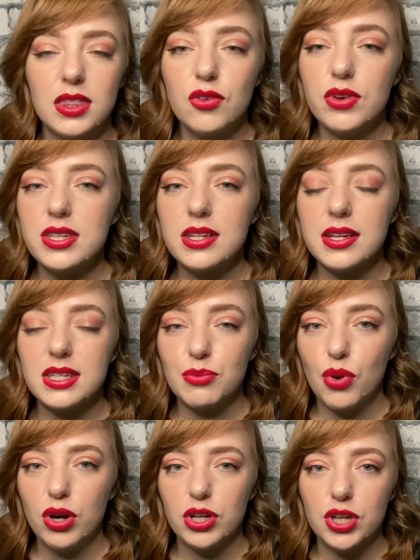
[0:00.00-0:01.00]
The reason it's
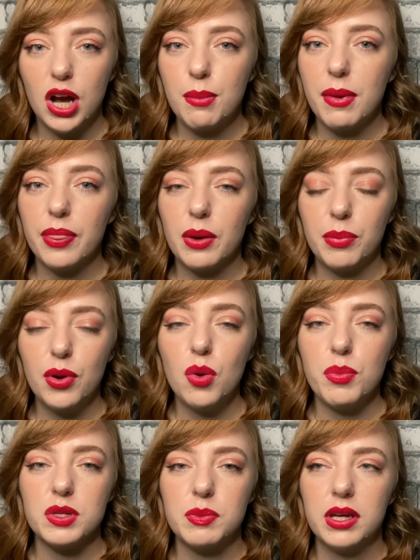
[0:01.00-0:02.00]
important to talk about their poop
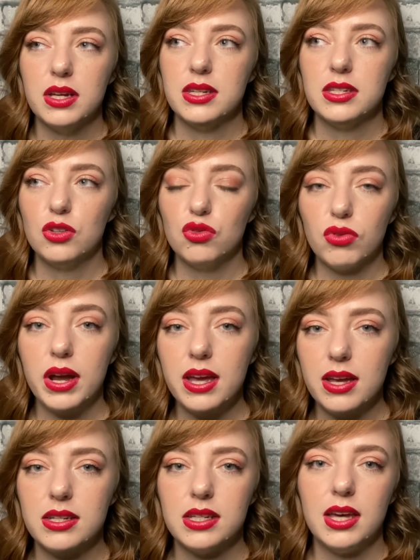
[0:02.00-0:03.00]
is because it's a great
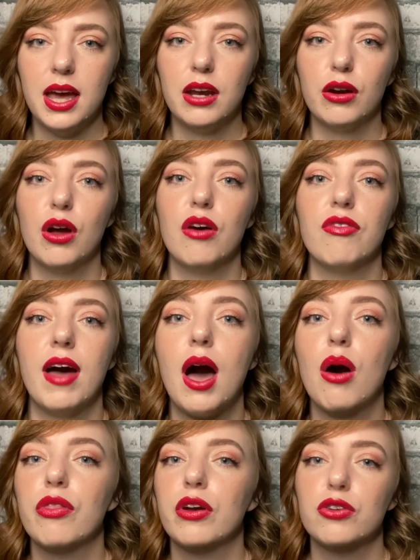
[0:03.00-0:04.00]
indicator of
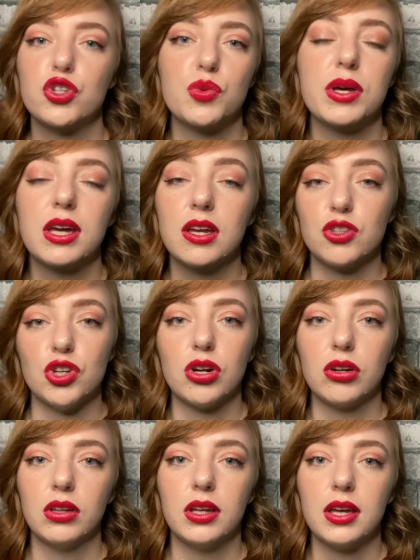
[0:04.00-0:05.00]
how they're doing
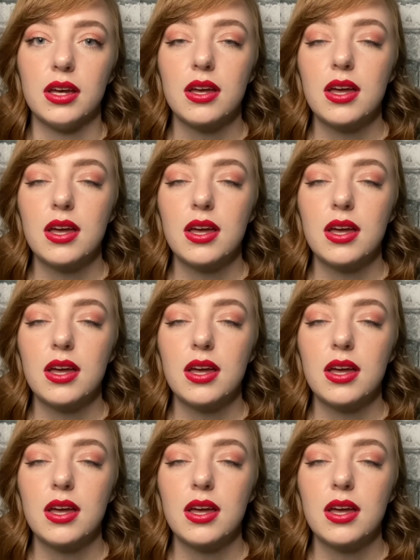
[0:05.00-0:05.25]
internally.